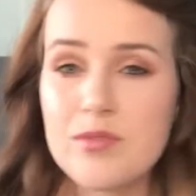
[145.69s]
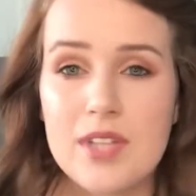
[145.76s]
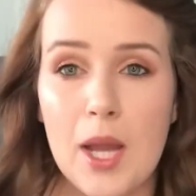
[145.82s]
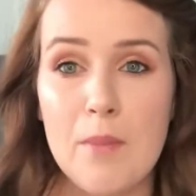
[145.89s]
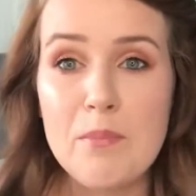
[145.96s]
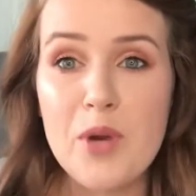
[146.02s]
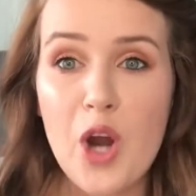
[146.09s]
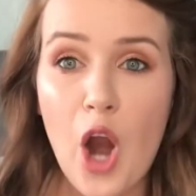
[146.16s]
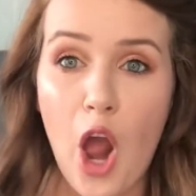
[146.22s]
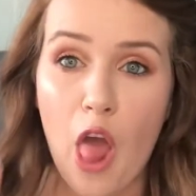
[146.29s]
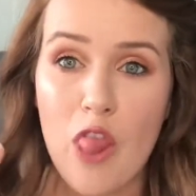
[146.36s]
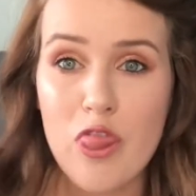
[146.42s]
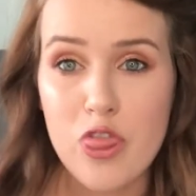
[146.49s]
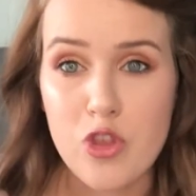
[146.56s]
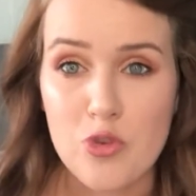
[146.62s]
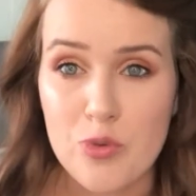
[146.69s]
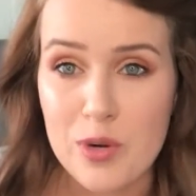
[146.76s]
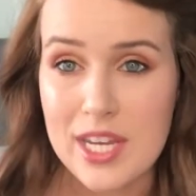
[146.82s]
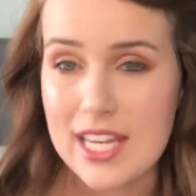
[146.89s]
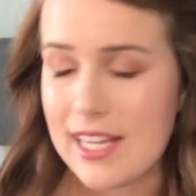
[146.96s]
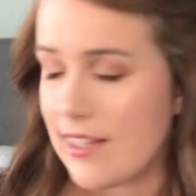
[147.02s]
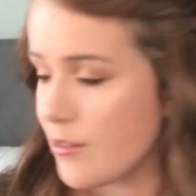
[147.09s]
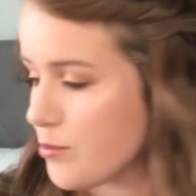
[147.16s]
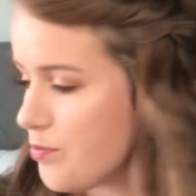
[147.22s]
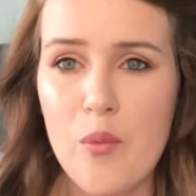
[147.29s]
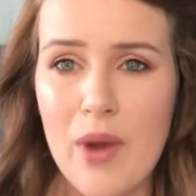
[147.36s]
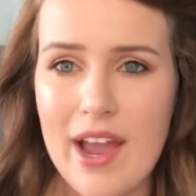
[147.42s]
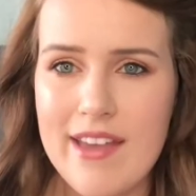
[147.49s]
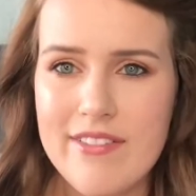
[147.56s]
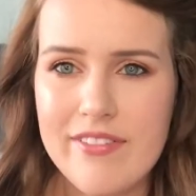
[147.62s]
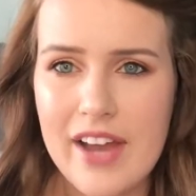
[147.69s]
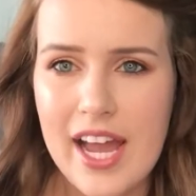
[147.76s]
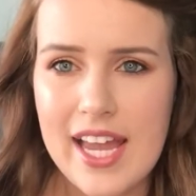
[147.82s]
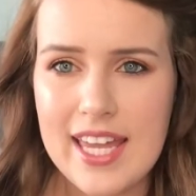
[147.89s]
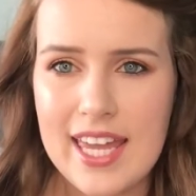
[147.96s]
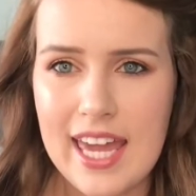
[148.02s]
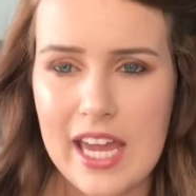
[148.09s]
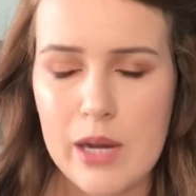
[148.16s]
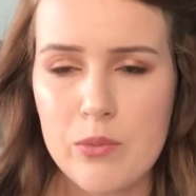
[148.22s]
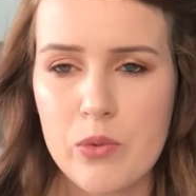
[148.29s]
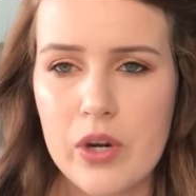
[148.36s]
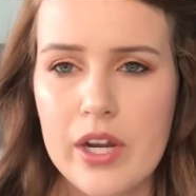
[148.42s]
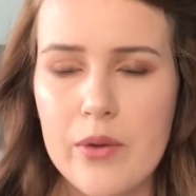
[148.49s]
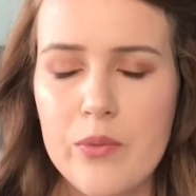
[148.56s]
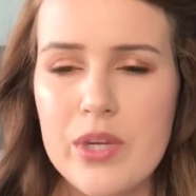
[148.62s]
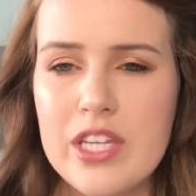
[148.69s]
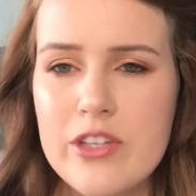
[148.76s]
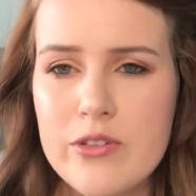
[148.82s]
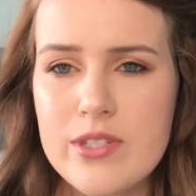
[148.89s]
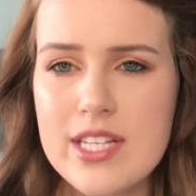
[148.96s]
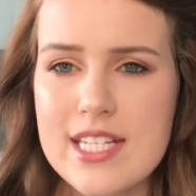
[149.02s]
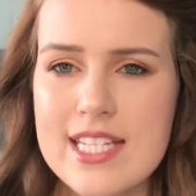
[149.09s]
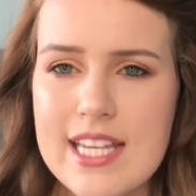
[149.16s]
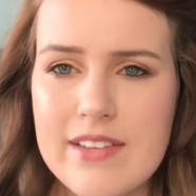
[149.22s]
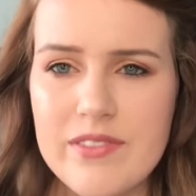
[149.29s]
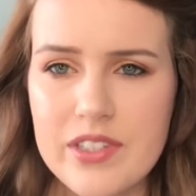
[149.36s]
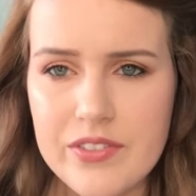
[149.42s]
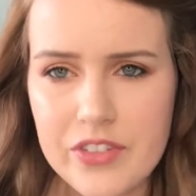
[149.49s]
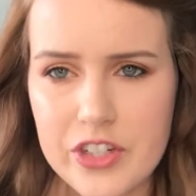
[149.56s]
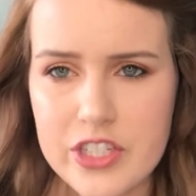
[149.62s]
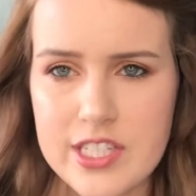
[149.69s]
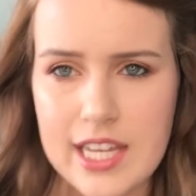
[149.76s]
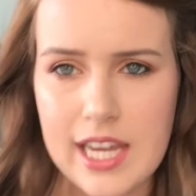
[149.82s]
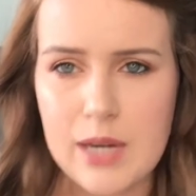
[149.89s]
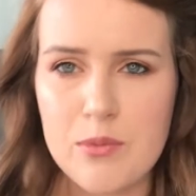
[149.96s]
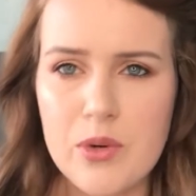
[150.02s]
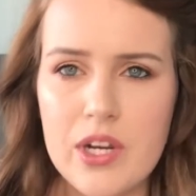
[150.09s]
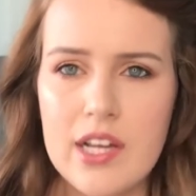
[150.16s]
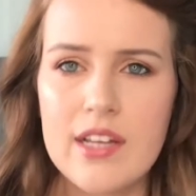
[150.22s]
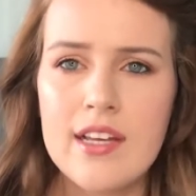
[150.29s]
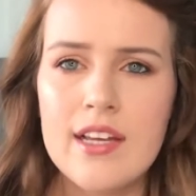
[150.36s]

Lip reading: Number 3, Wi-Fi camera. We use a safety first camera.